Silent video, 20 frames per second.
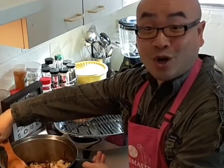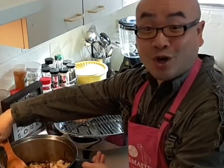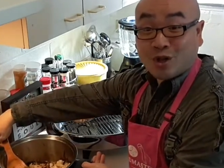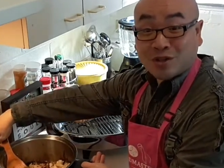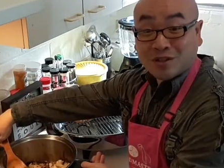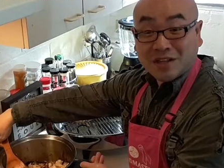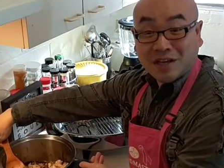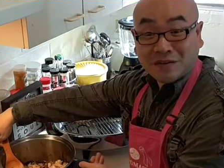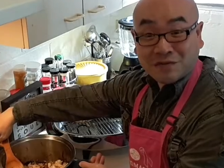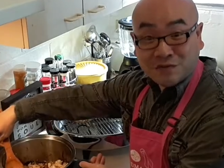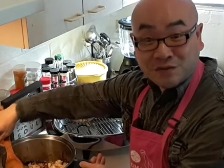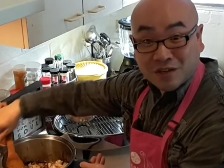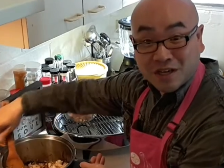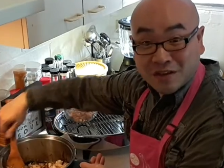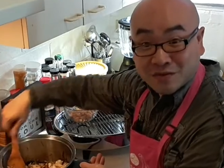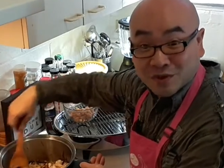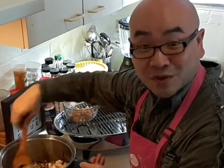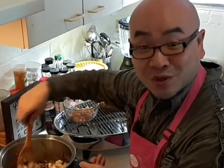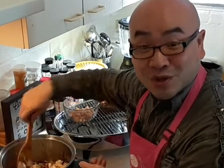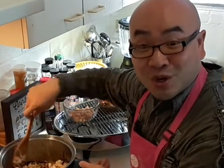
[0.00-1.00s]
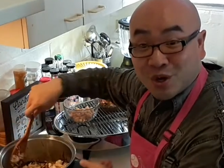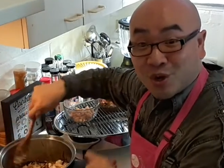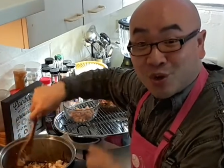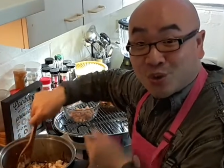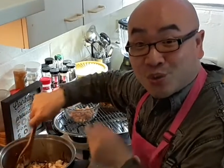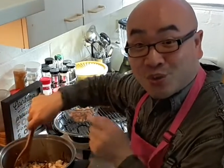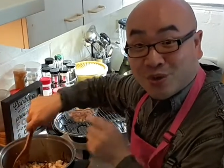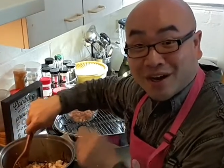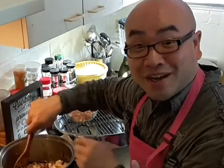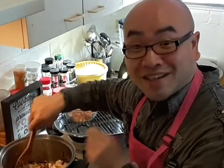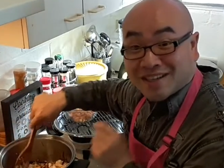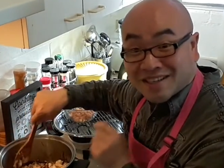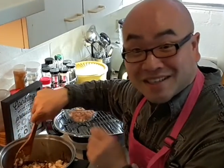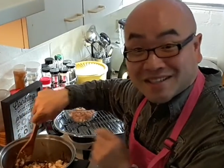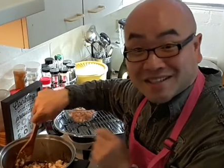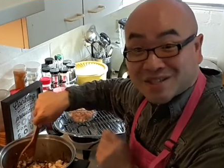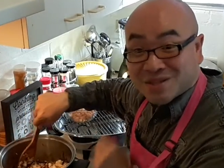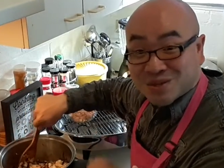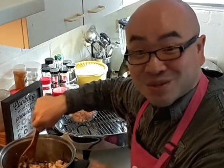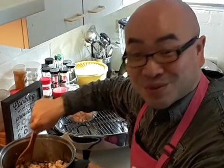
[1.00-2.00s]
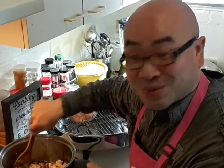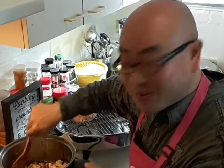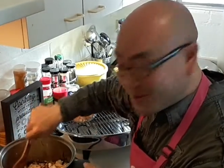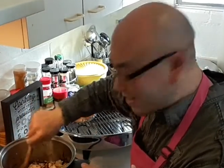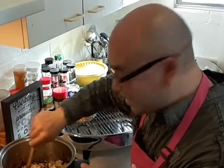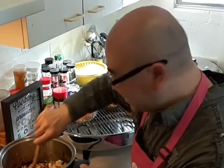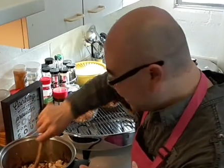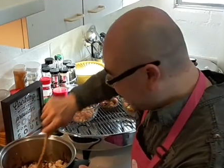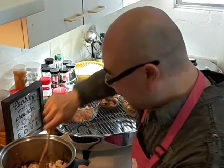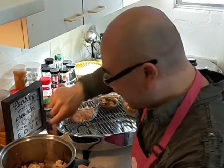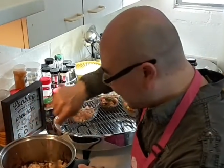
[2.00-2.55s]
all of that flavor right into the rice